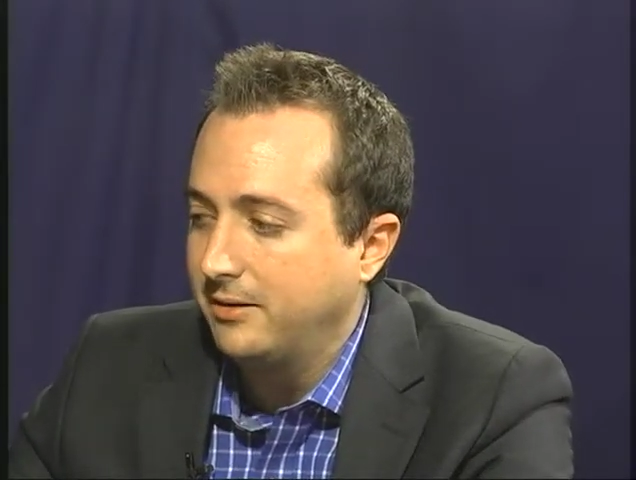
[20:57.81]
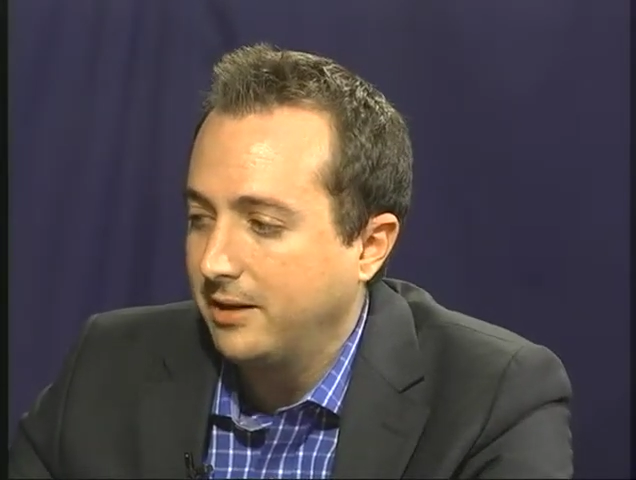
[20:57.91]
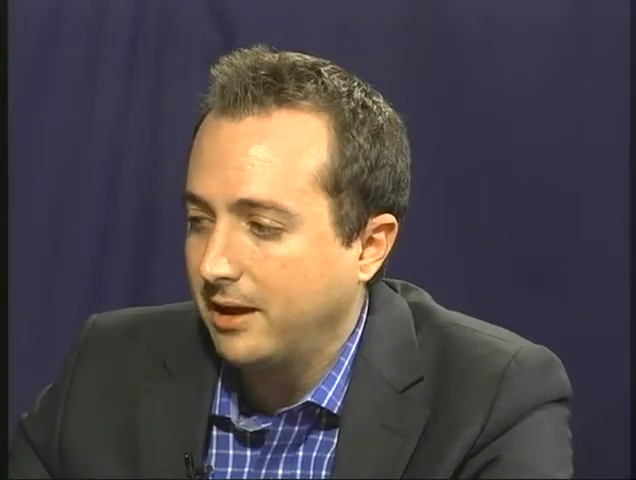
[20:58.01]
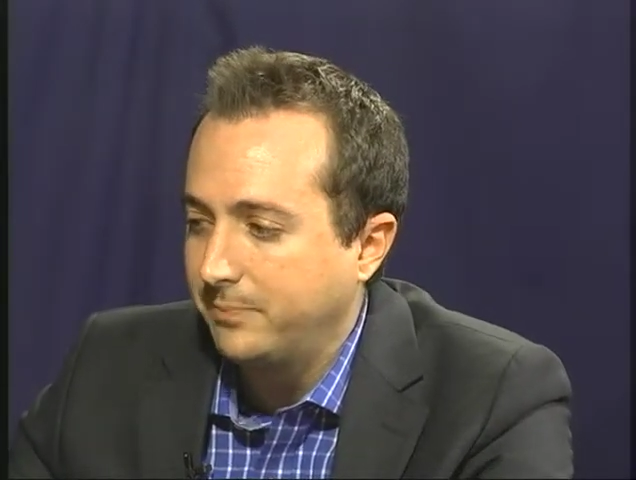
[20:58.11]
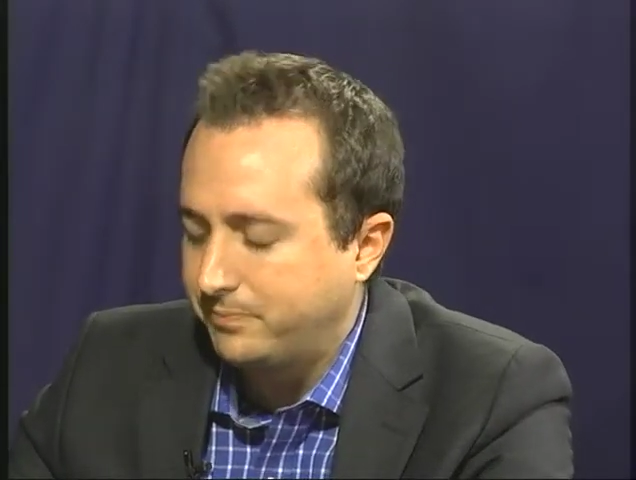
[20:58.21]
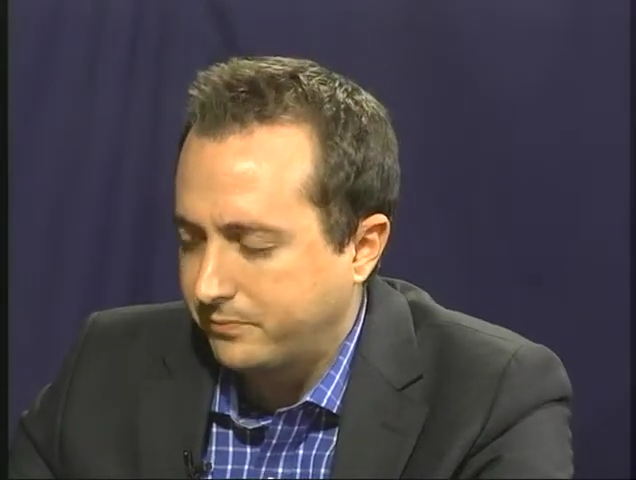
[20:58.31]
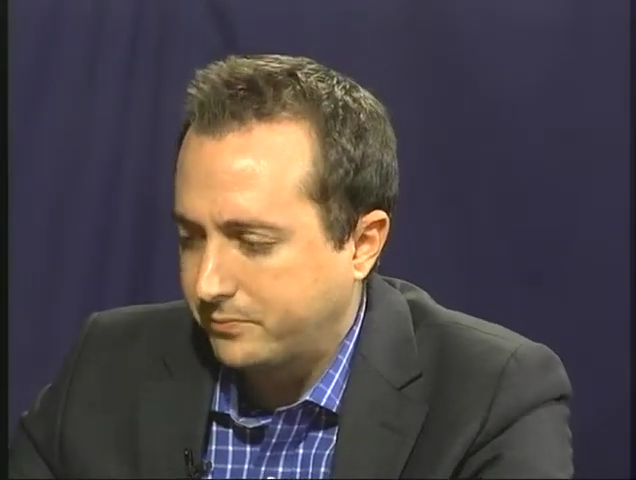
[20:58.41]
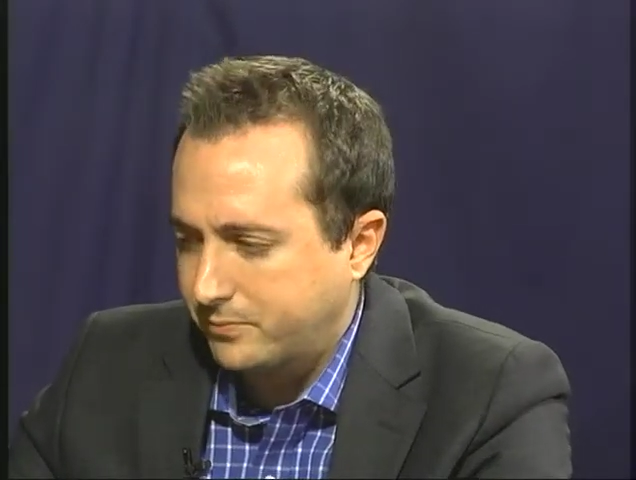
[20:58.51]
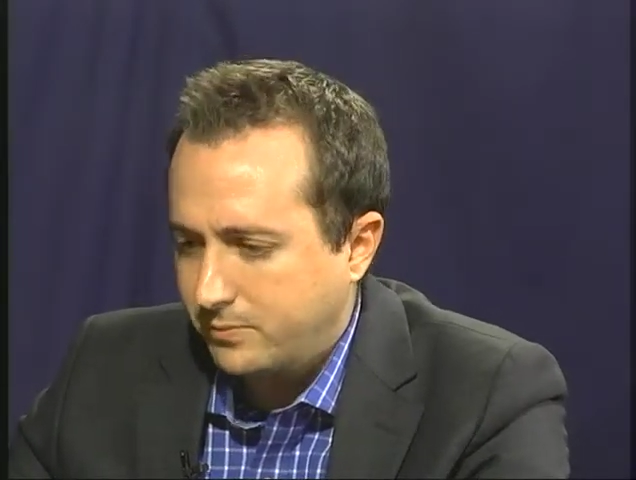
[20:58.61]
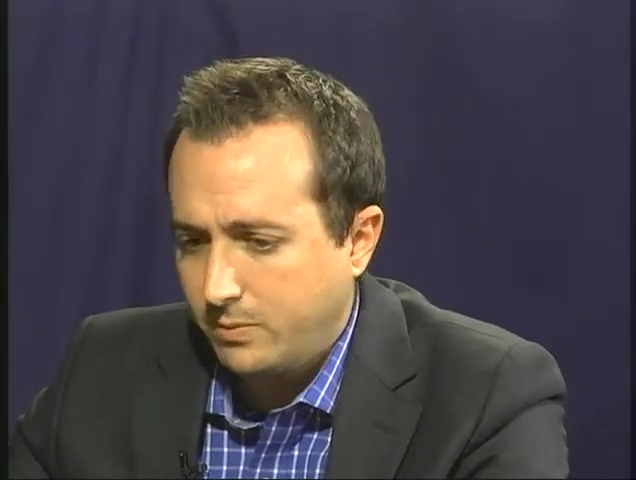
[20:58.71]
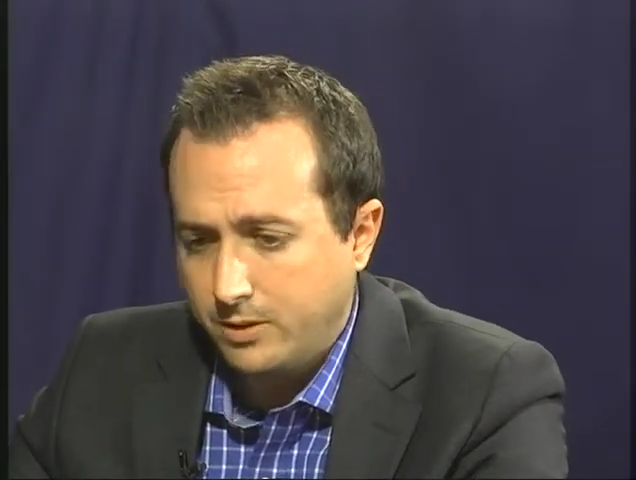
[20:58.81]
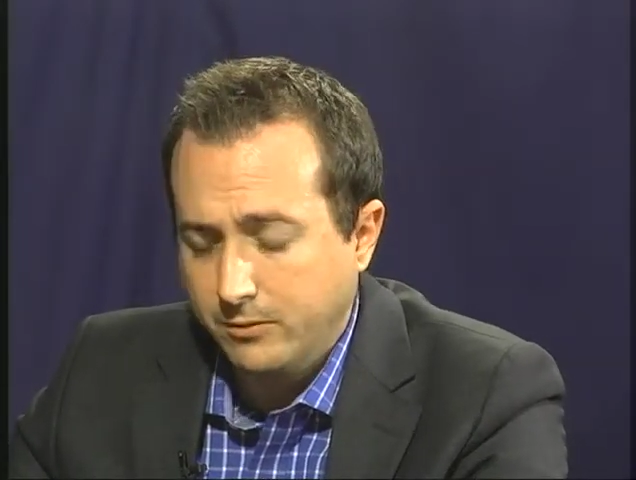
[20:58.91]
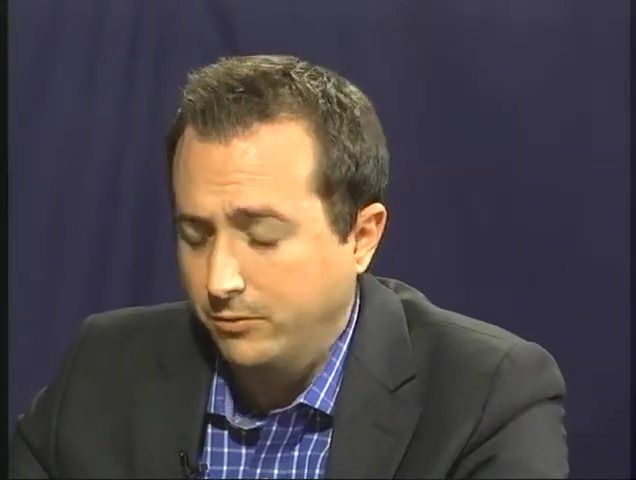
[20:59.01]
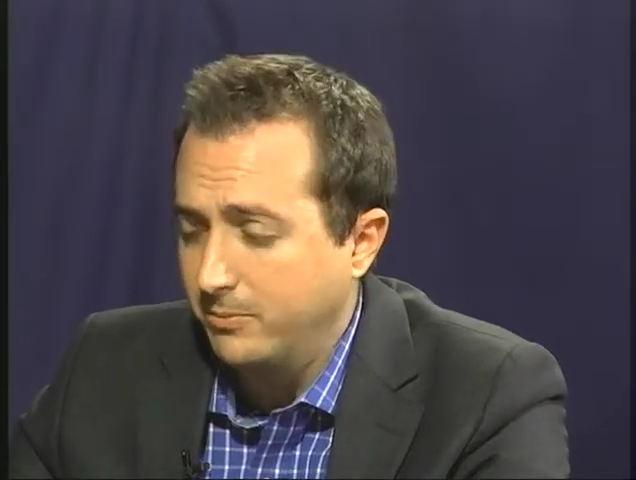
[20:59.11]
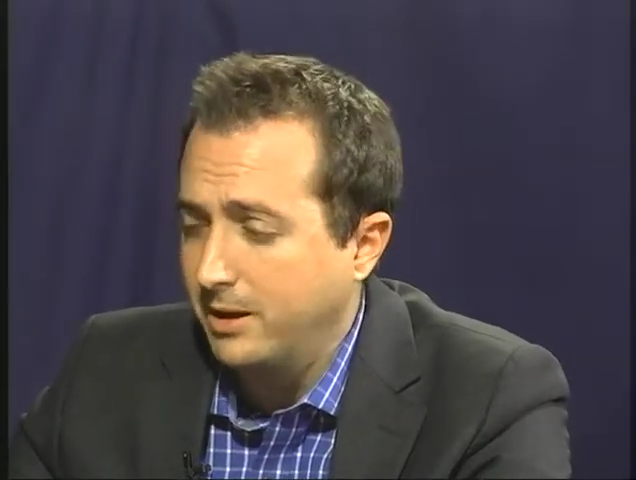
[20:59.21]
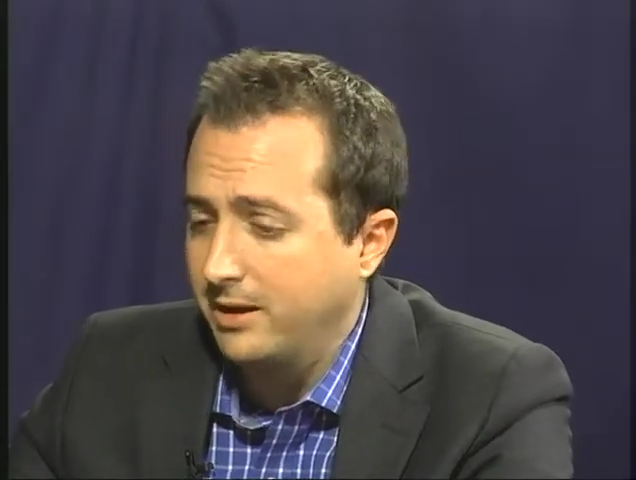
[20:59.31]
this is my